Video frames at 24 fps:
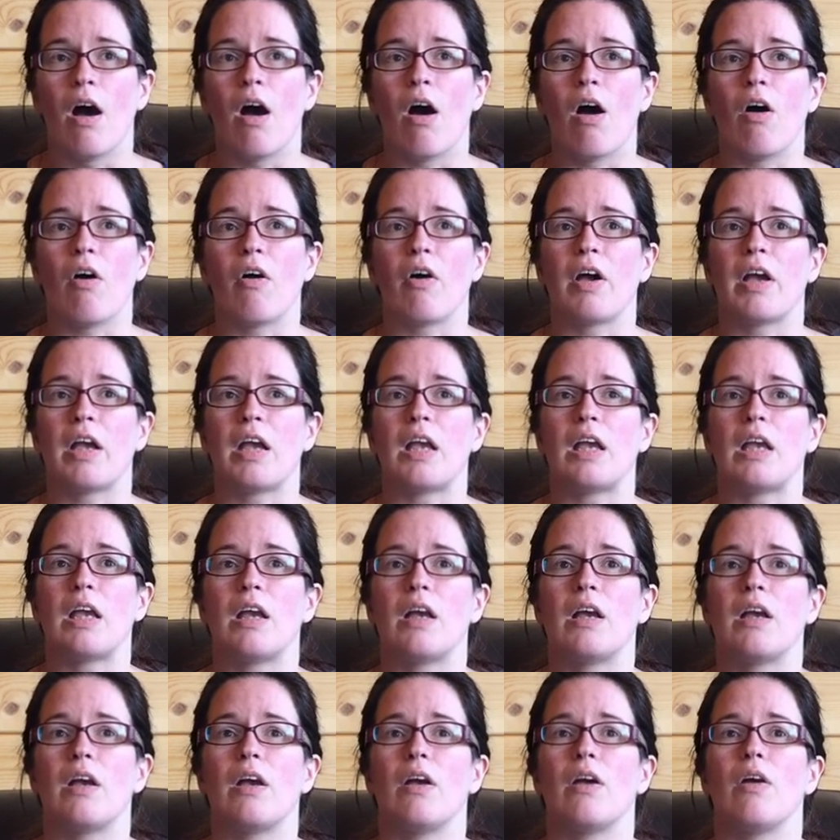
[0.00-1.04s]
I
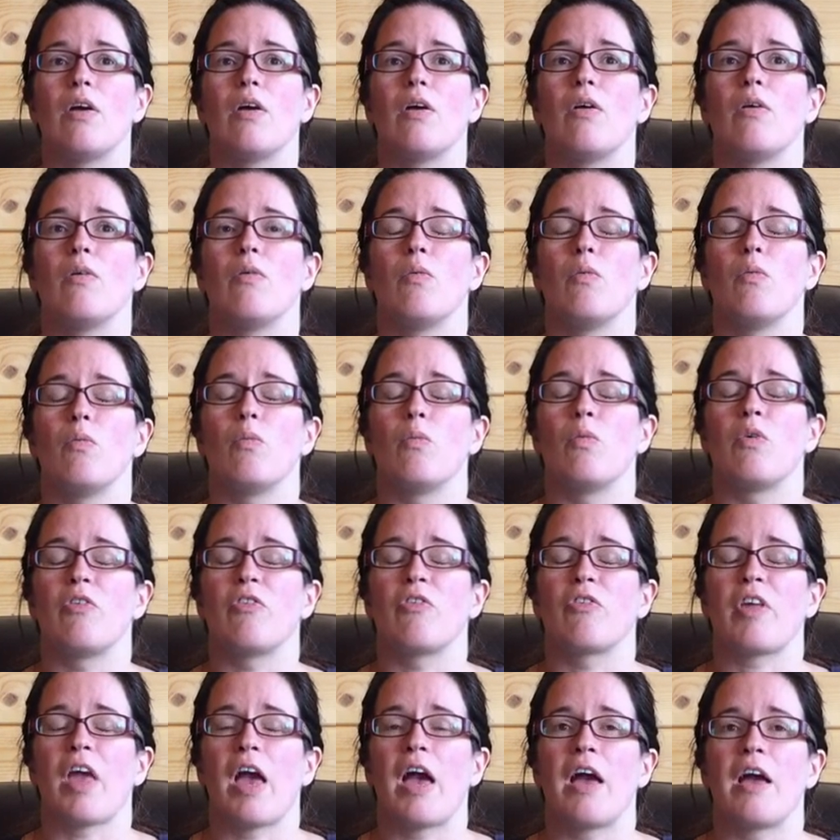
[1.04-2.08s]
was
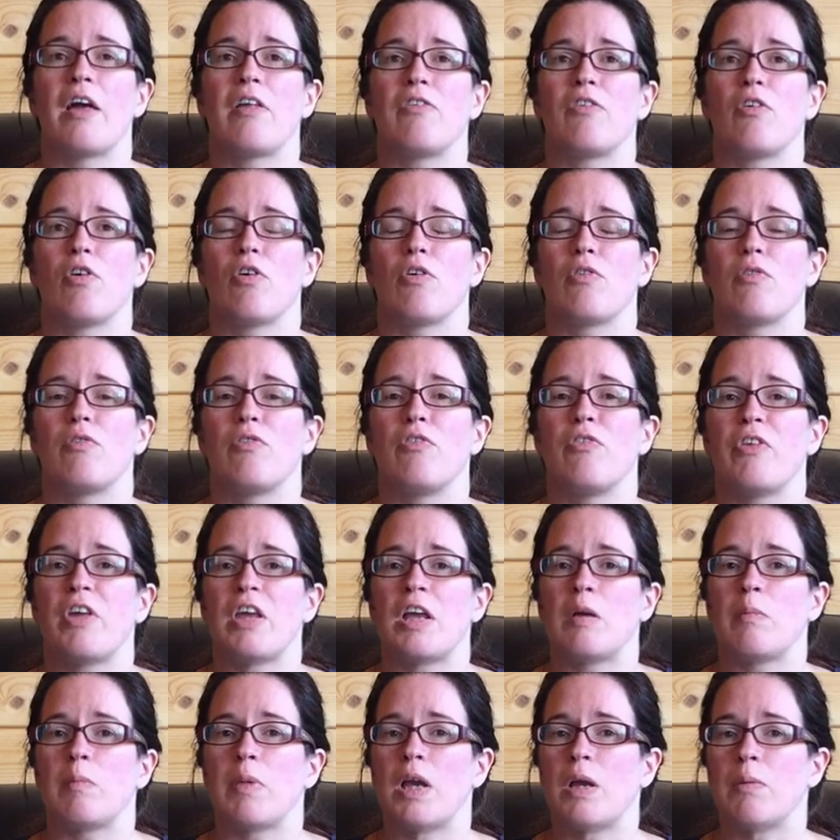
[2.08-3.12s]
scared of
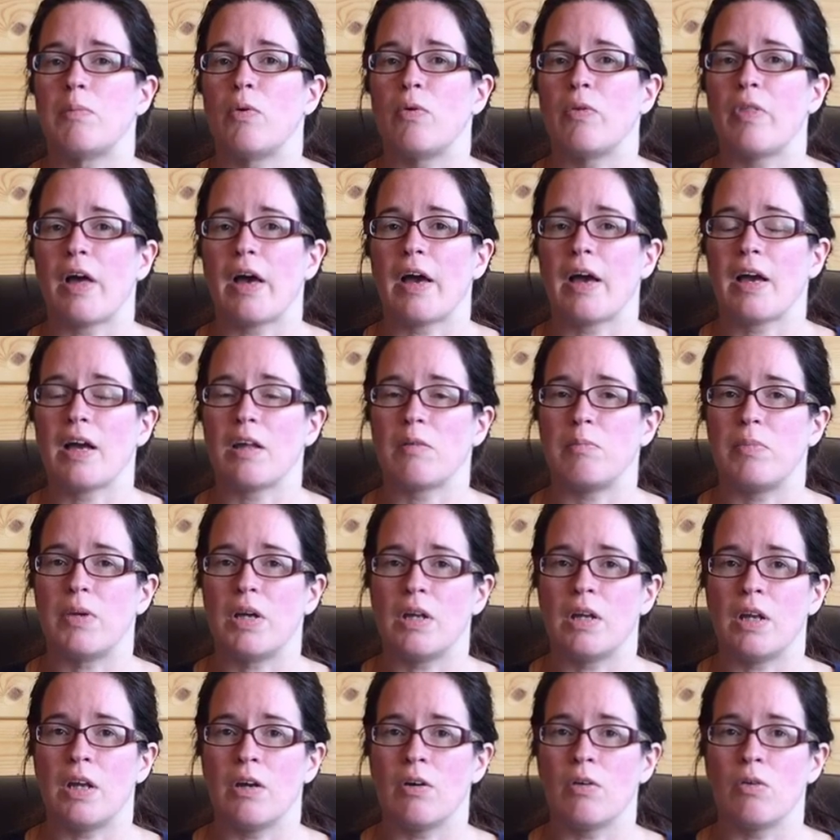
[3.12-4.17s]
seeing people that had
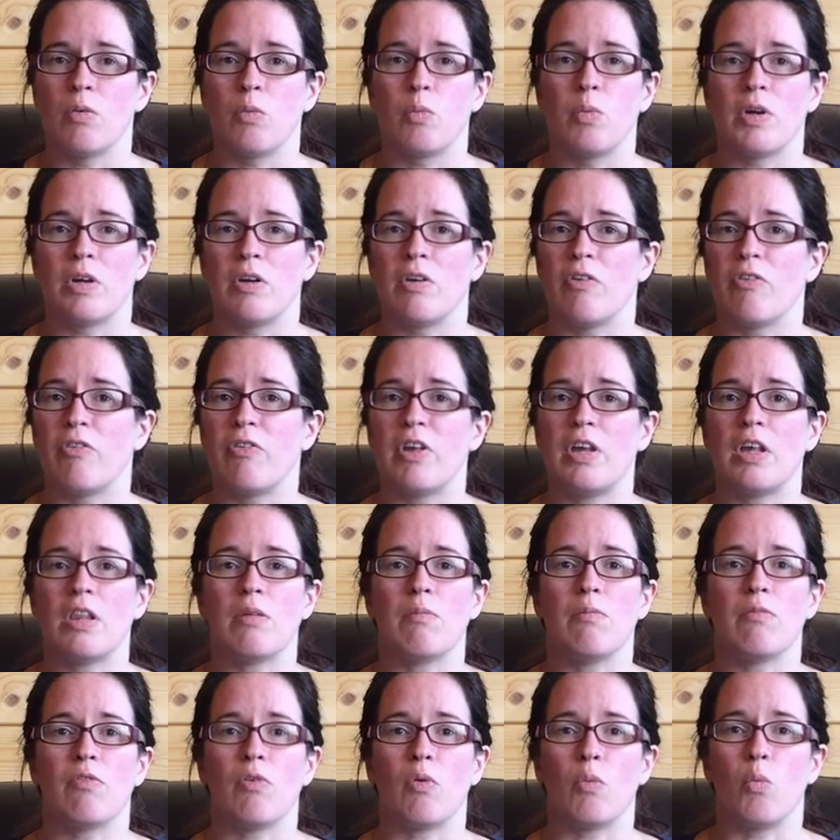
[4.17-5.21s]
been ill, wouldn't see
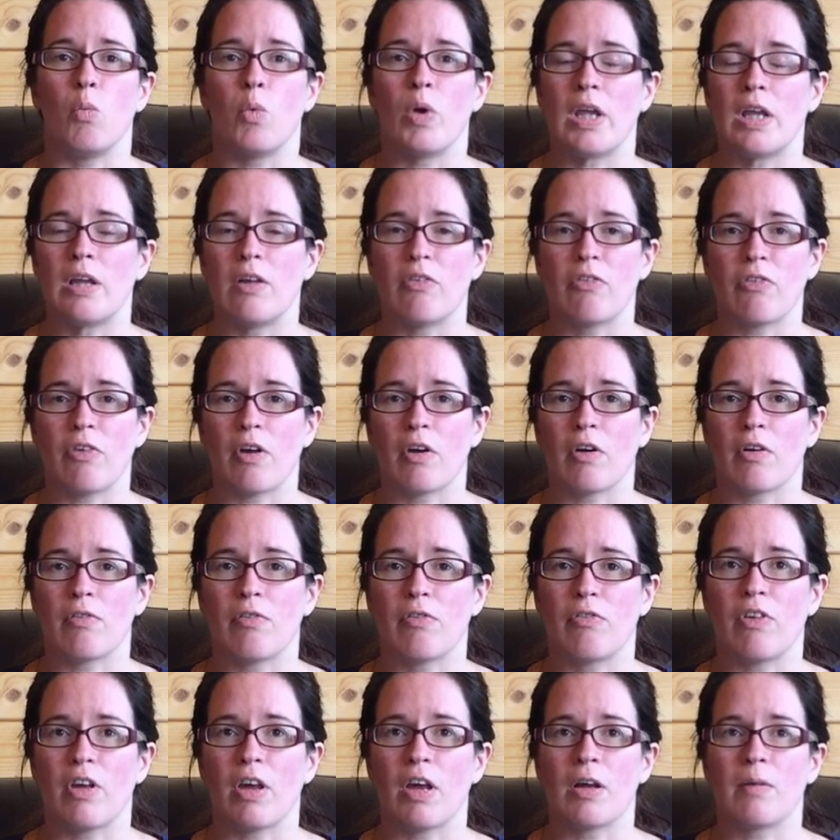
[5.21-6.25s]
them for weeks
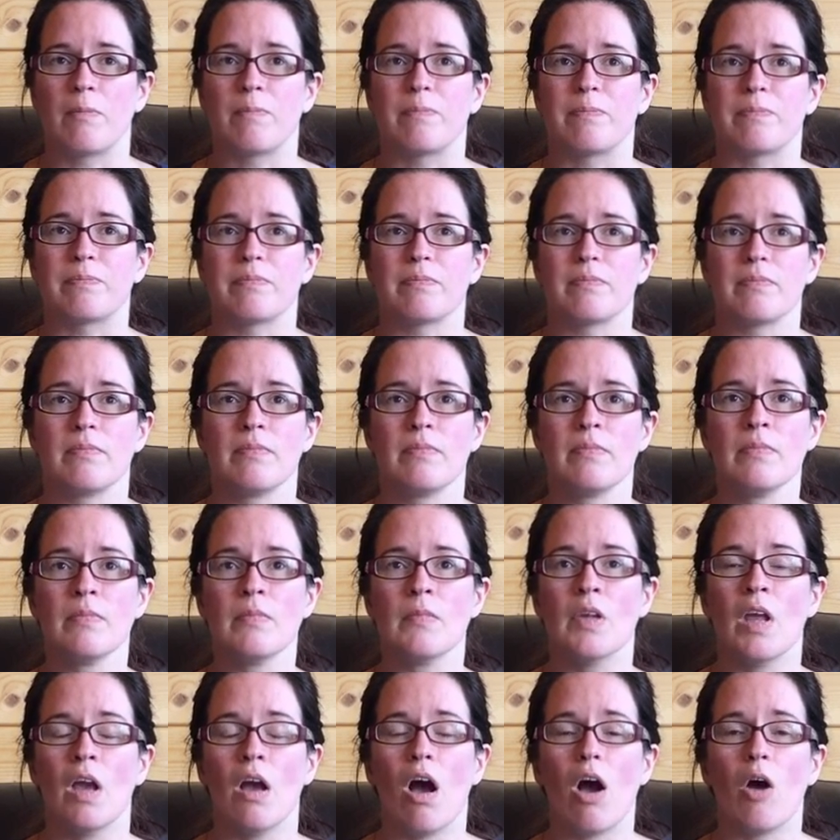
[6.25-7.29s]
after.
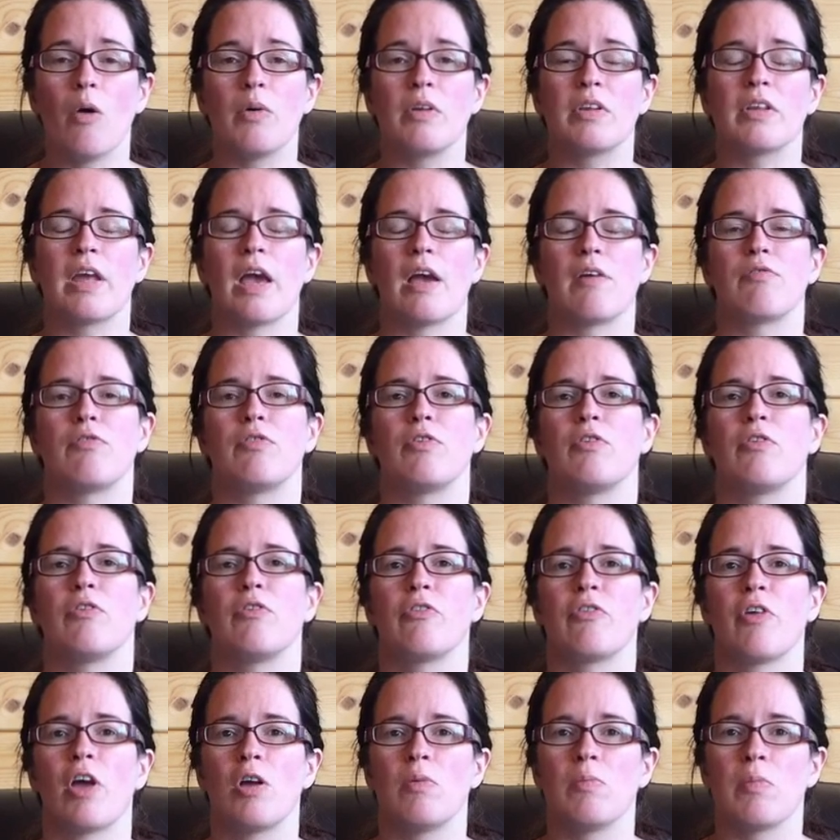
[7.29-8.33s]
I would get through
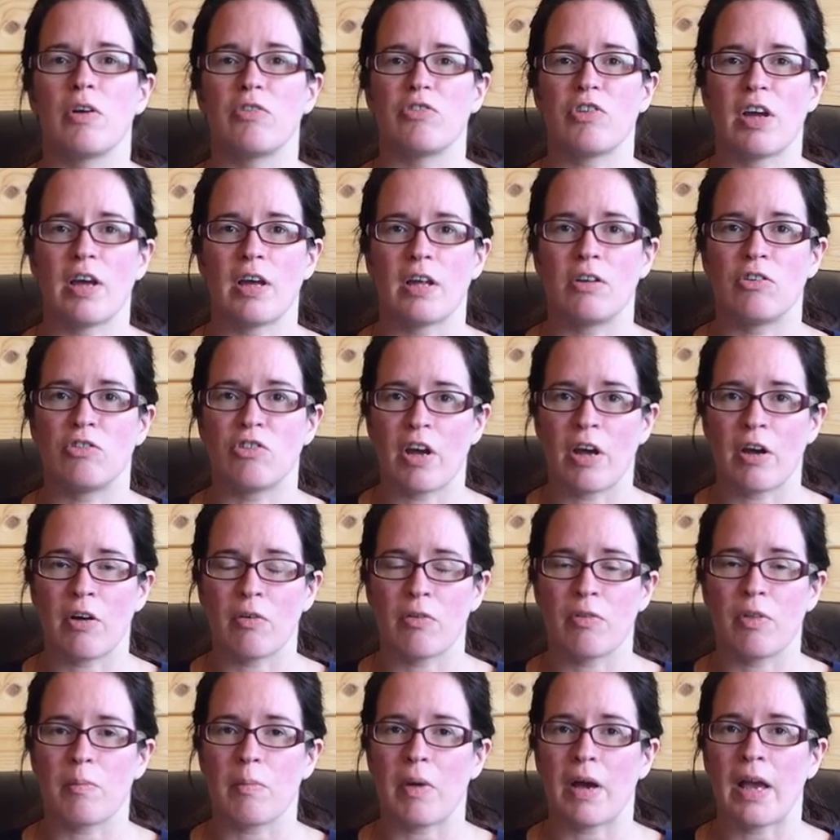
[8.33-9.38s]
so much hand
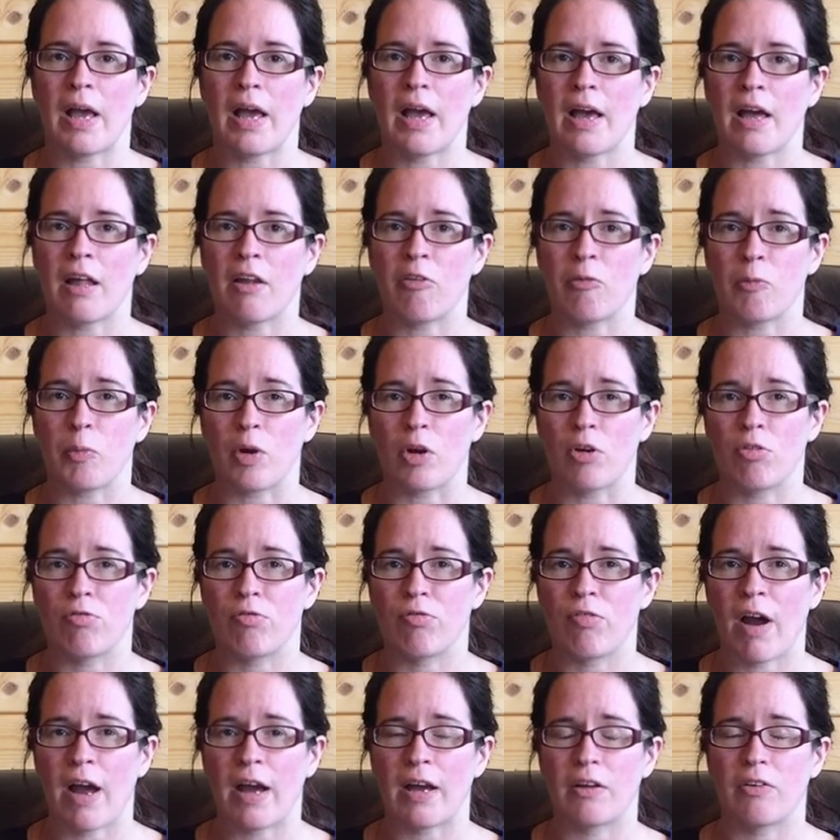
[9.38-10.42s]
gel that my hands were
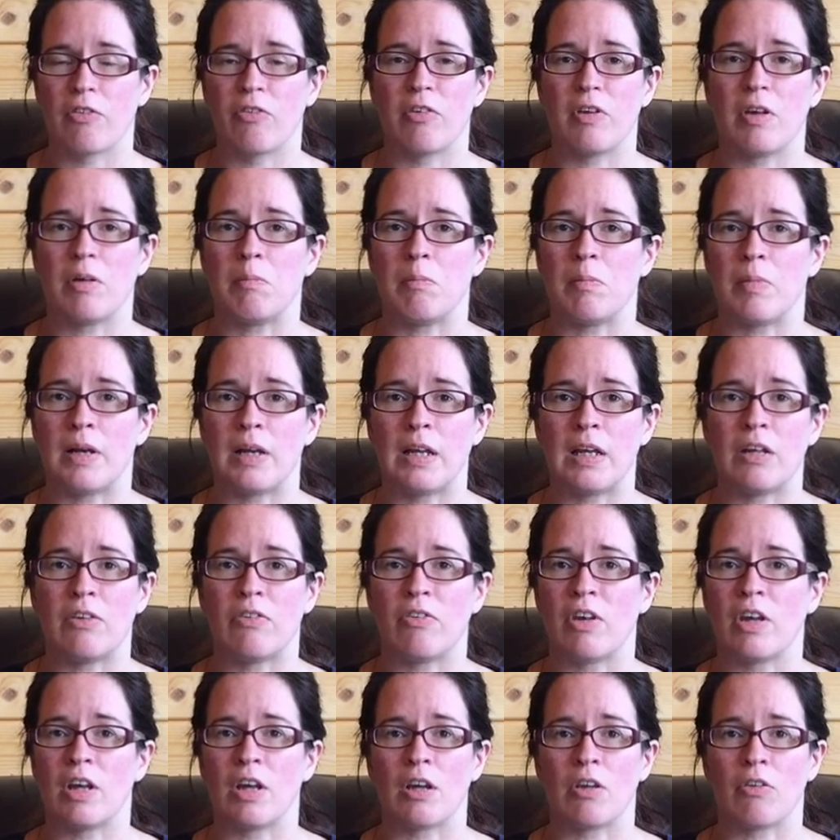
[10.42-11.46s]
cracked and
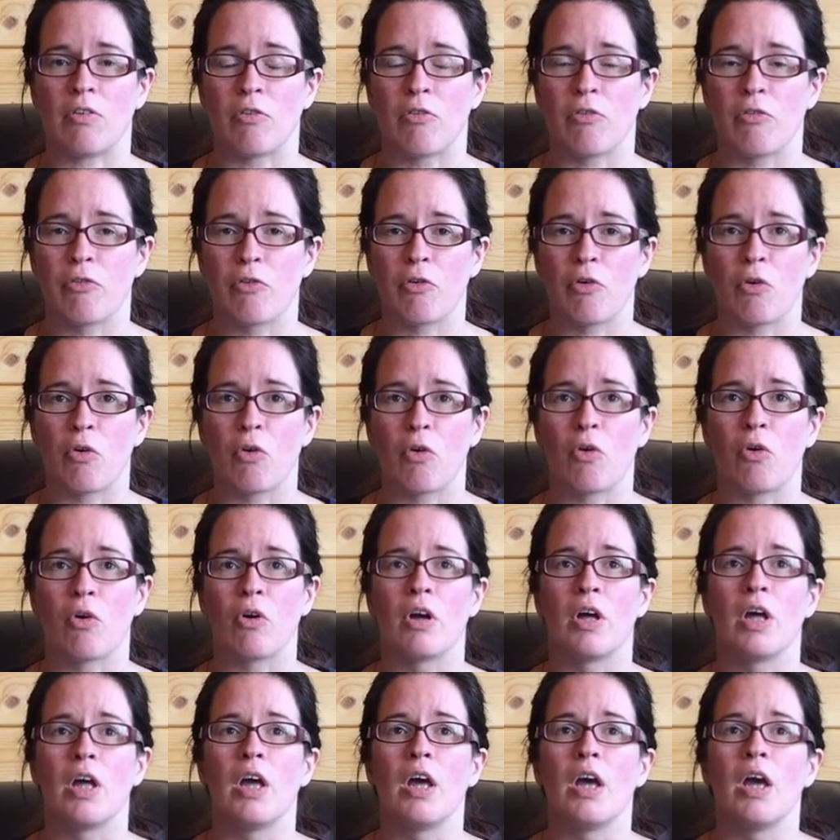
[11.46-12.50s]
bleeding and sore.